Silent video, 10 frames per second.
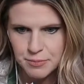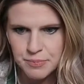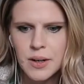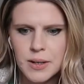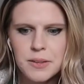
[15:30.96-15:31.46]

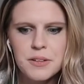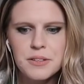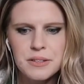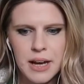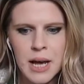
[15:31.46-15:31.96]

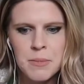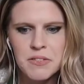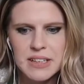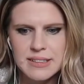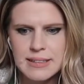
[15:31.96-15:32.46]
Arthur's time of
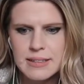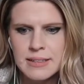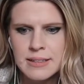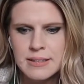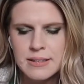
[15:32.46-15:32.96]

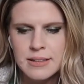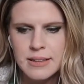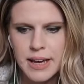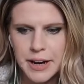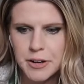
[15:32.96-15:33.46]
existence in
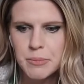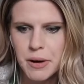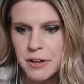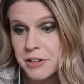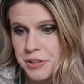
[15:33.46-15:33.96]
the Harry
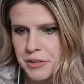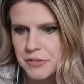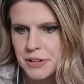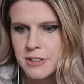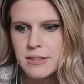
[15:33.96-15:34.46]
Potter
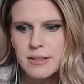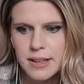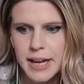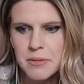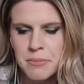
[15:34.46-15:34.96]
universe,
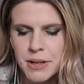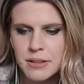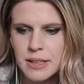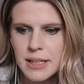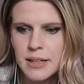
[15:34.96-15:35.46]
like
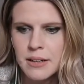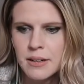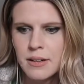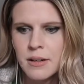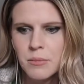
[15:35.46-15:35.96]
Merlin,
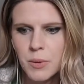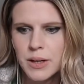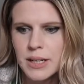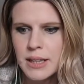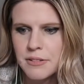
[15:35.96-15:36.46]

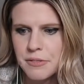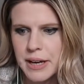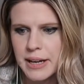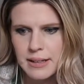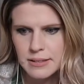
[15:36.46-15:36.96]
Morgan Le
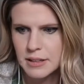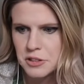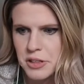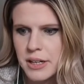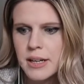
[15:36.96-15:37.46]
Fay,
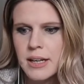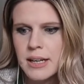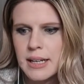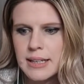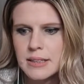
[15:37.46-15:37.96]
etc.,
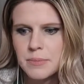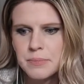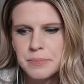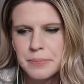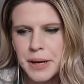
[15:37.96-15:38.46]
is
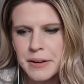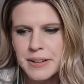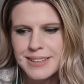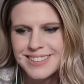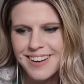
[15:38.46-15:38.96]

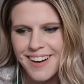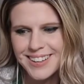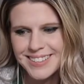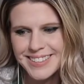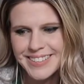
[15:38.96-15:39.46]

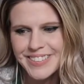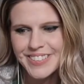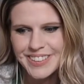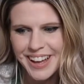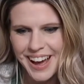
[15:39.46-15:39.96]

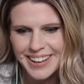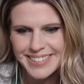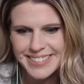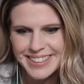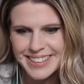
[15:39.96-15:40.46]
paradoxical,
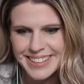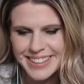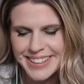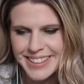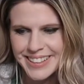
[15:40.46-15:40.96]
as the
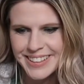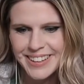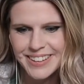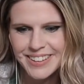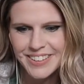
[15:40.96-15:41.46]
King
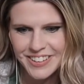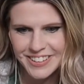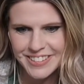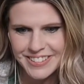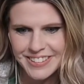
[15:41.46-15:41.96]

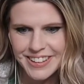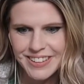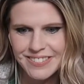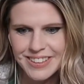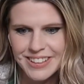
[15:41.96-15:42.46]
Arthur
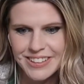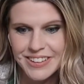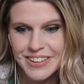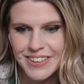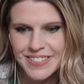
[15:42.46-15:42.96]
of the
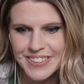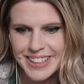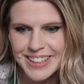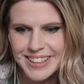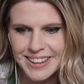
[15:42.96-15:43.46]

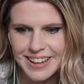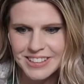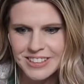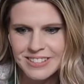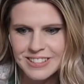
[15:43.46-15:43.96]
Arthurian
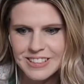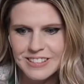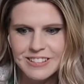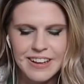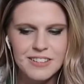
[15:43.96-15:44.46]
legends is
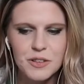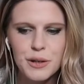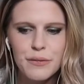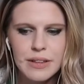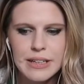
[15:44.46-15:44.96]
said to
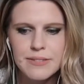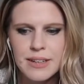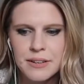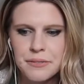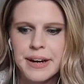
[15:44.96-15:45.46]
have lived
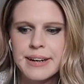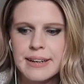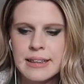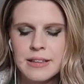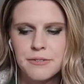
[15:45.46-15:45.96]
and reigned
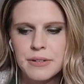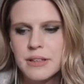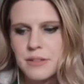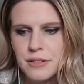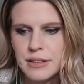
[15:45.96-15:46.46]
in the
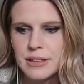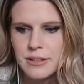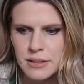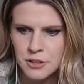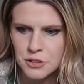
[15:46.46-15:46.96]
5th or 6th
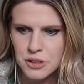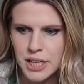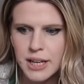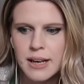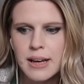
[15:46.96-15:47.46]

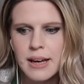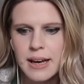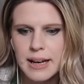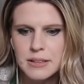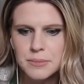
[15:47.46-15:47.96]
century.
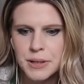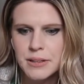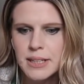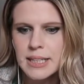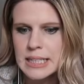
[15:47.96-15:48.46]
As
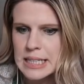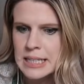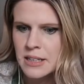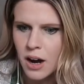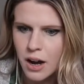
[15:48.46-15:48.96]
Merlin
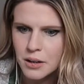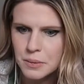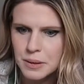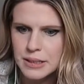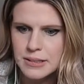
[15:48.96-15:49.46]
attended
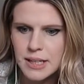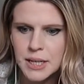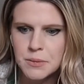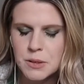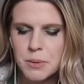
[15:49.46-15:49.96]
Hogwarts
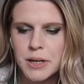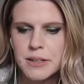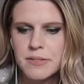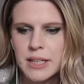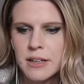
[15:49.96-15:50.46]
and was part
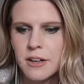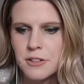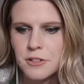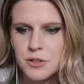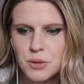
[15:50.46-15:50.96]
of King
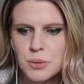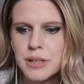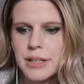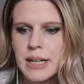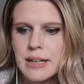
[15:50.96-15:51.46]
Arthur's
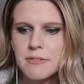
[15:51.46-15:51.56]
court and